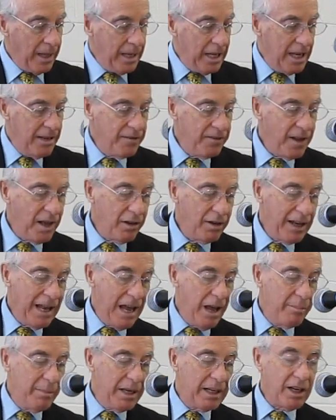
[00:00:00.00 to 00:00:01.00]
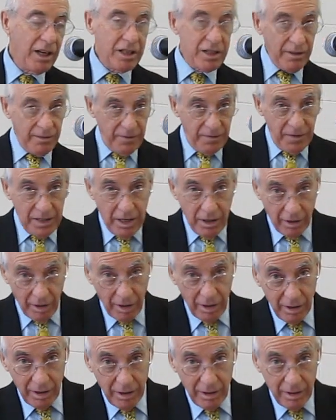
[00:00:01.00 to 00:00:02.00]
He fell down because of
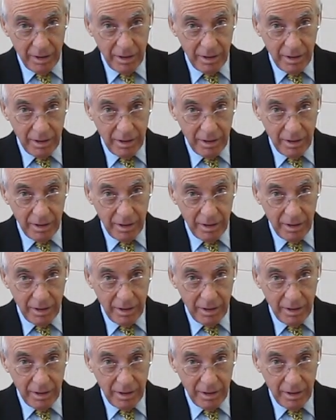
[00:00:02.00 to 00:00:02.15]
fear.